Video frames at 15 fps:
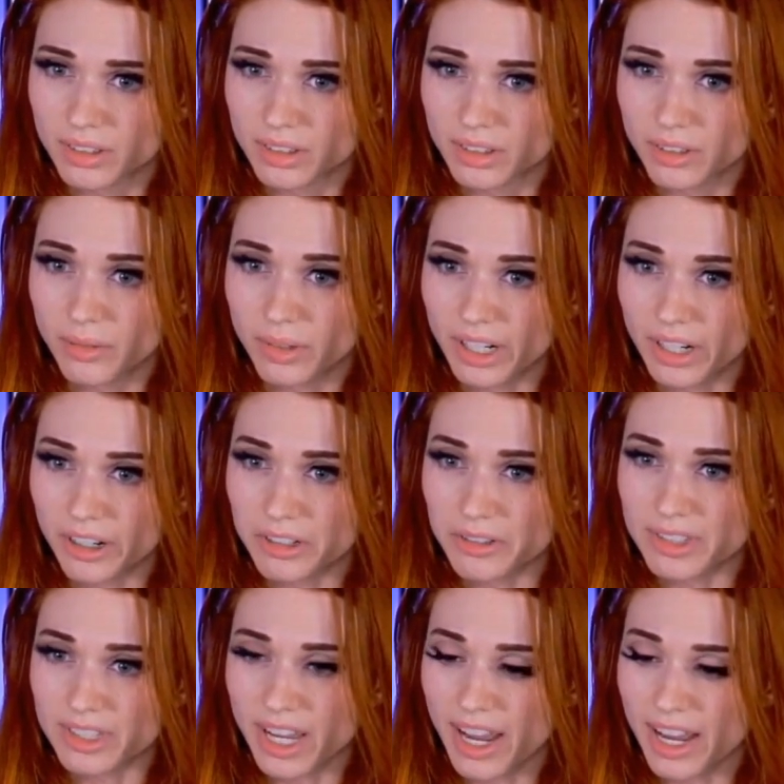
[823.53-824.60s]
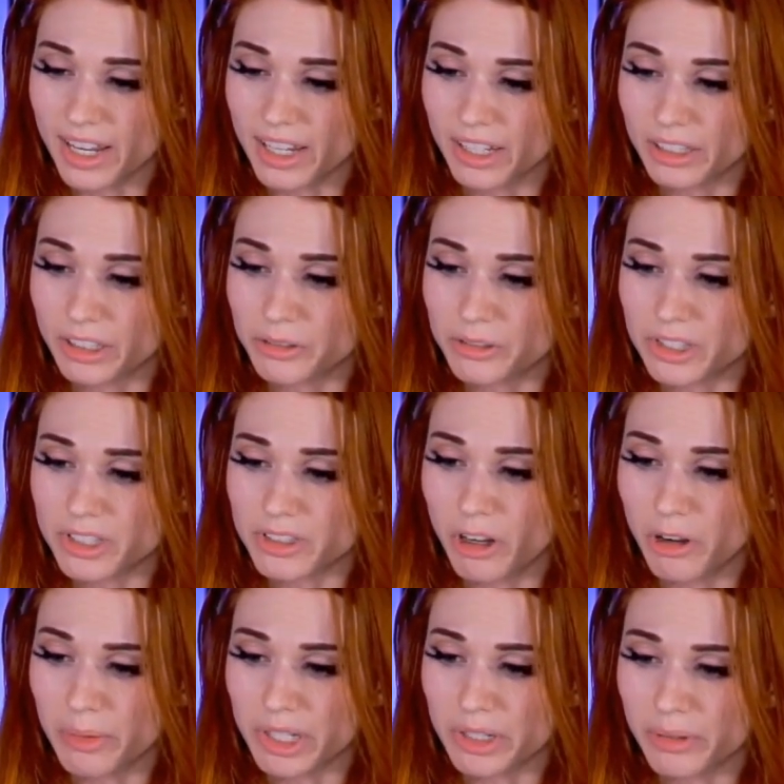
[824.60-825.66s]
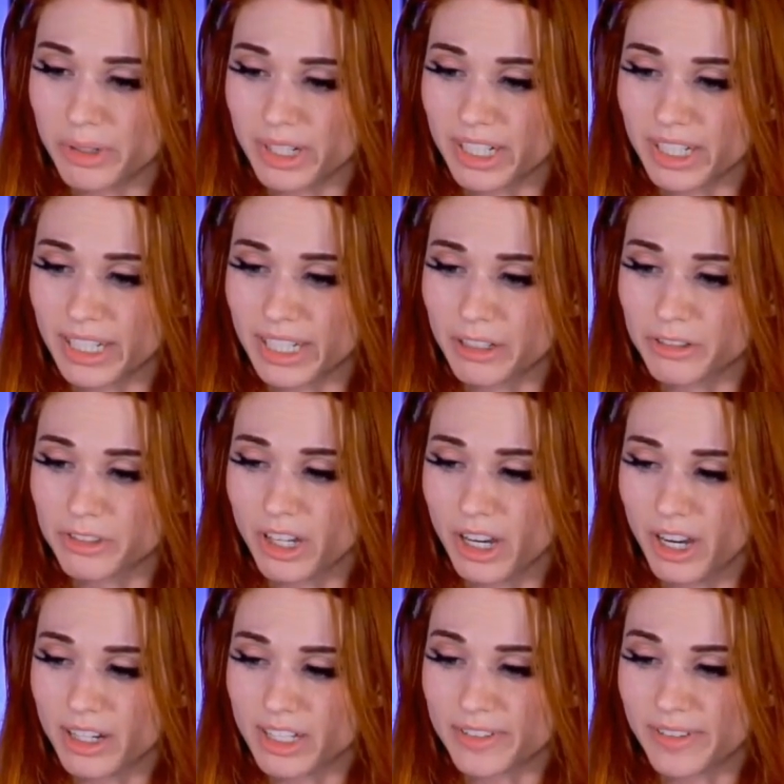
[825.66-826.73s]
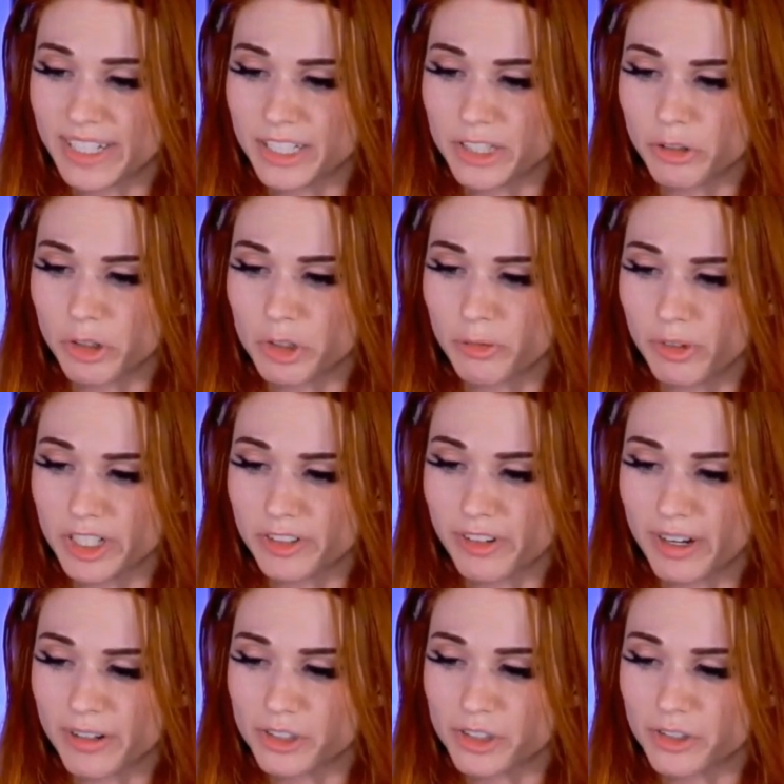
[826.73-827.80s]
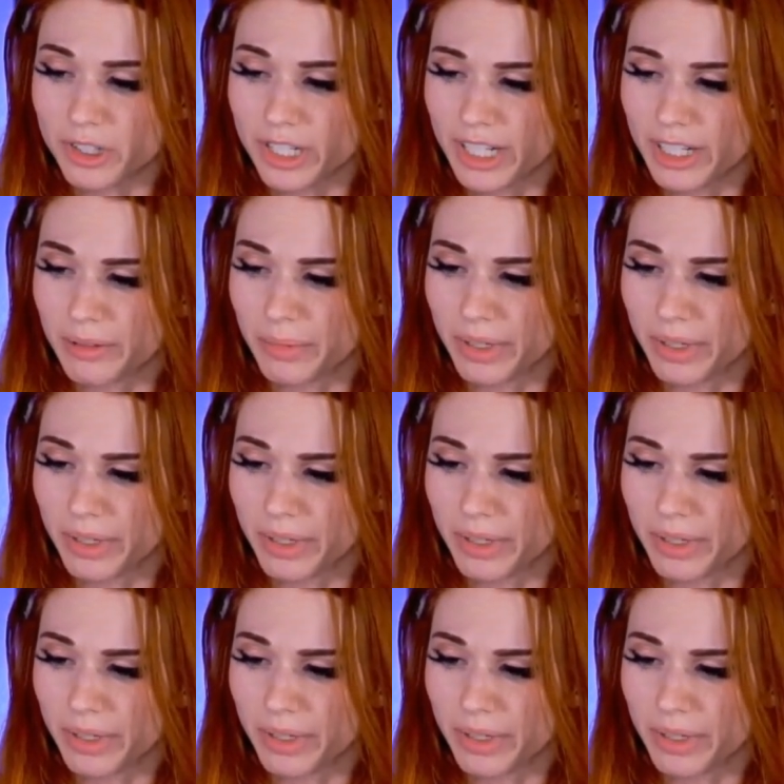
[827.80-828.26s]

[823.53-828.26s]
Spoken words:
What are you saying? You just told me you were going to kill dogs if I didn't do a 24-hour stream.